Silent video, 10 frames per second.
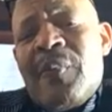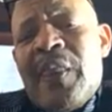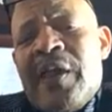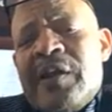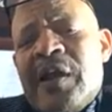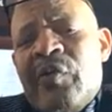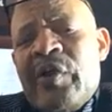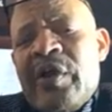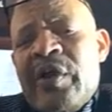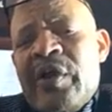and I
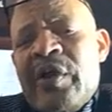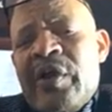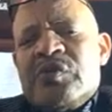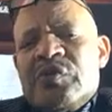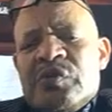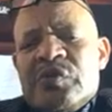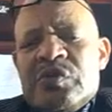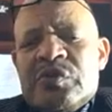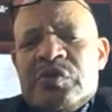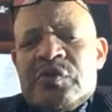went back to
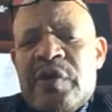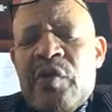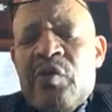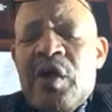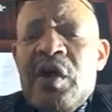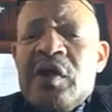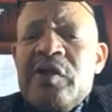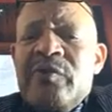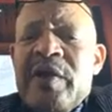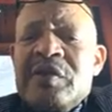my work,
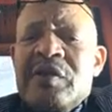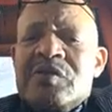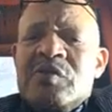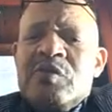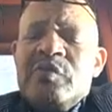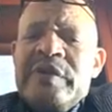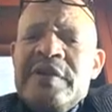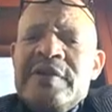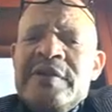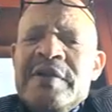but they told
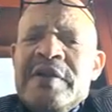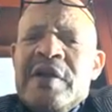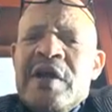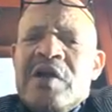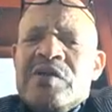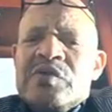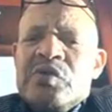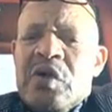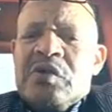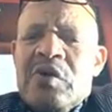me I should
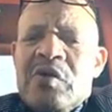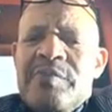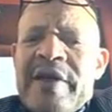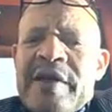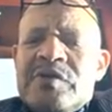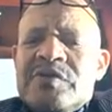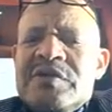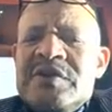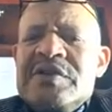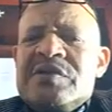not go back to
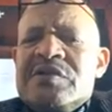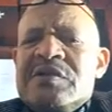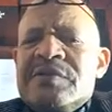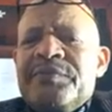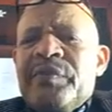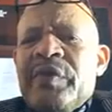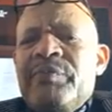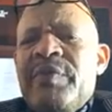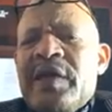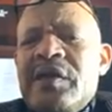teach
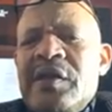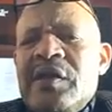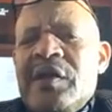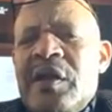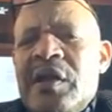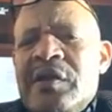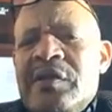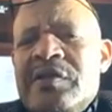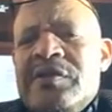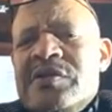pending a
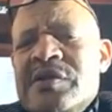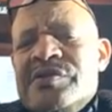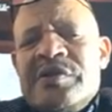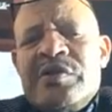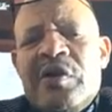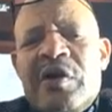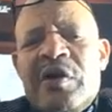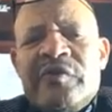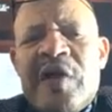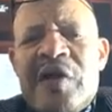decision
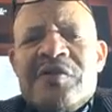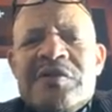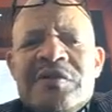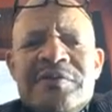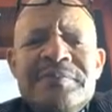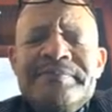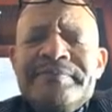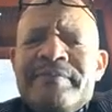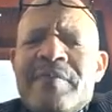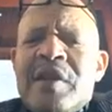of council.
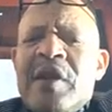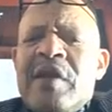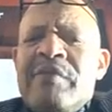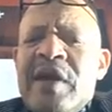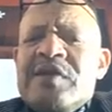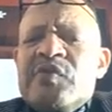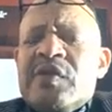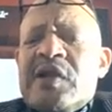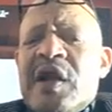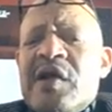I met
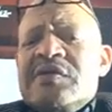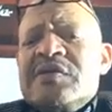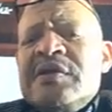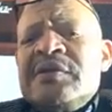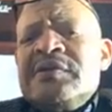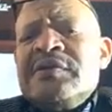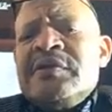with council,